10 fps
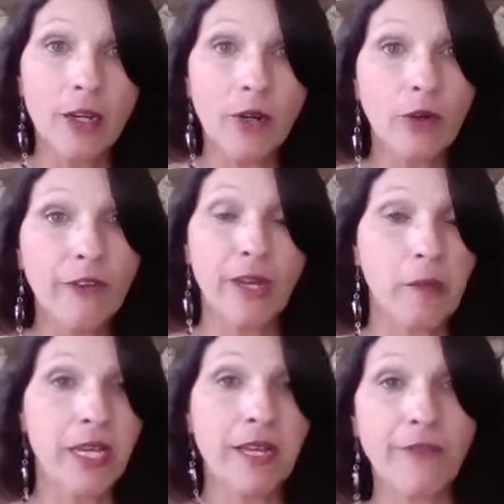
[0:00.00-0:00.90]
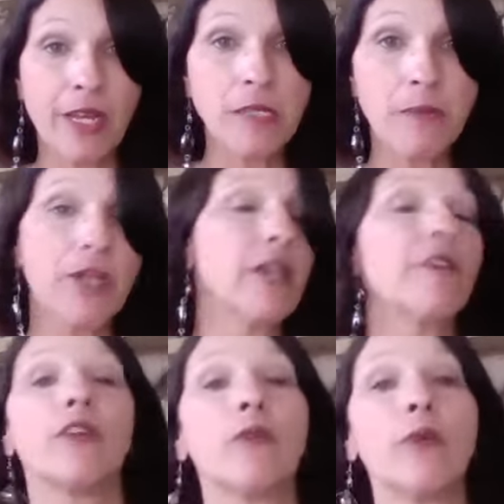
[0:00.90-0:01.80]
or find me on Facebook
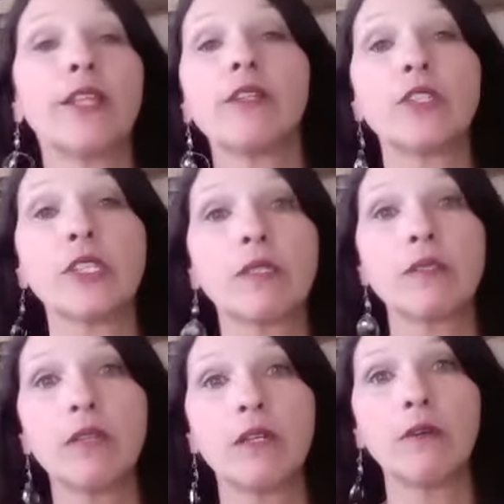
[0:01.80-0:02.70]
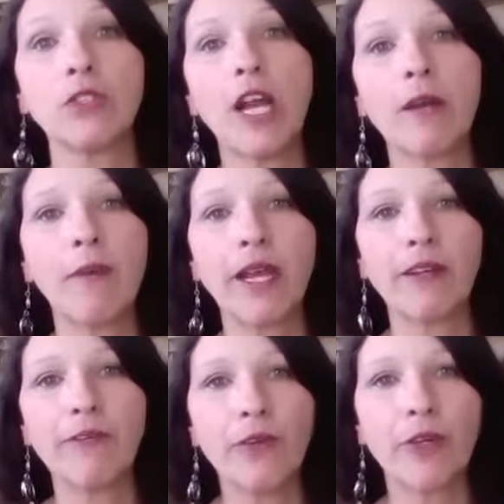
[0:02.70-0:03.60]
if you'd rather just, you know, talk back
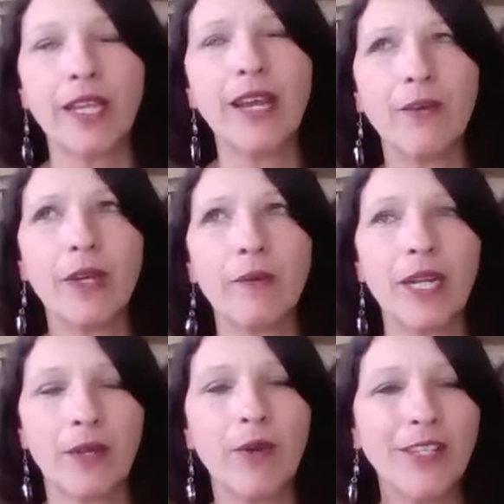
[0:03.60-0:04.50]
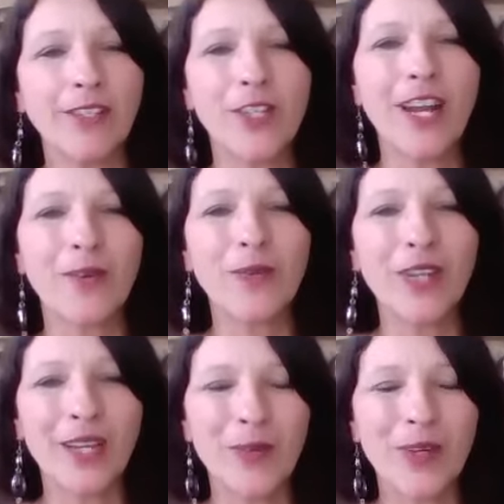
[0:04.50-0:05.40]
and forth that way, but I'd rather talk
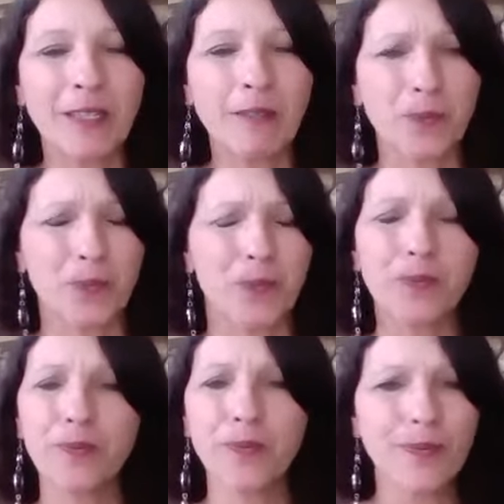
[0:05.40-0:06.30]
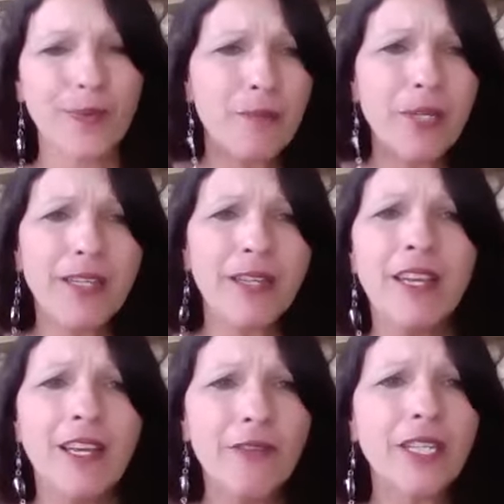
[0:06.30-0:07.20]
one-on-one. But
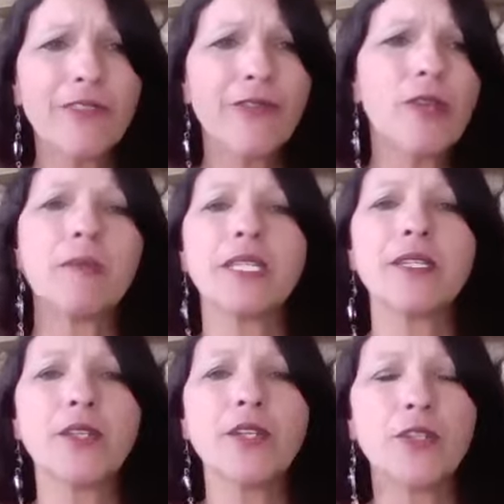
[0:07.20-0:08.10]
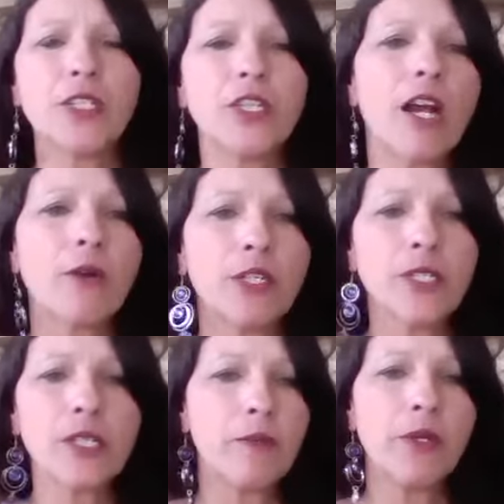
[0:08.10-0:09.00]
fill out the form. It doesn't hurt to talk. We're
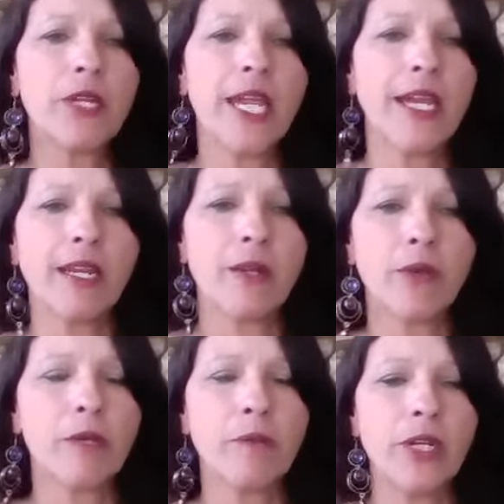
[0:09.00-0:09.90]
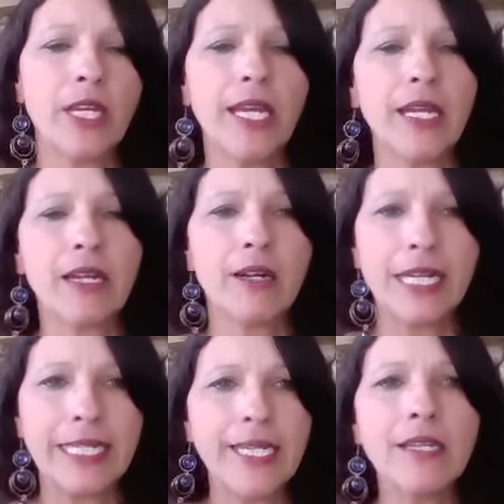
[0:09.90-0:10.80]
just communicating. We're communicating our
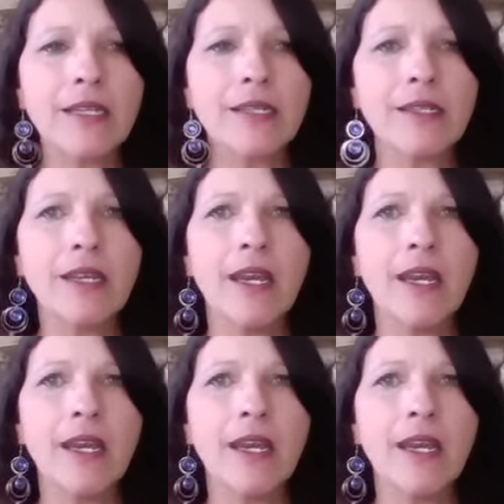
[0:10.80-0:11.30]
ideas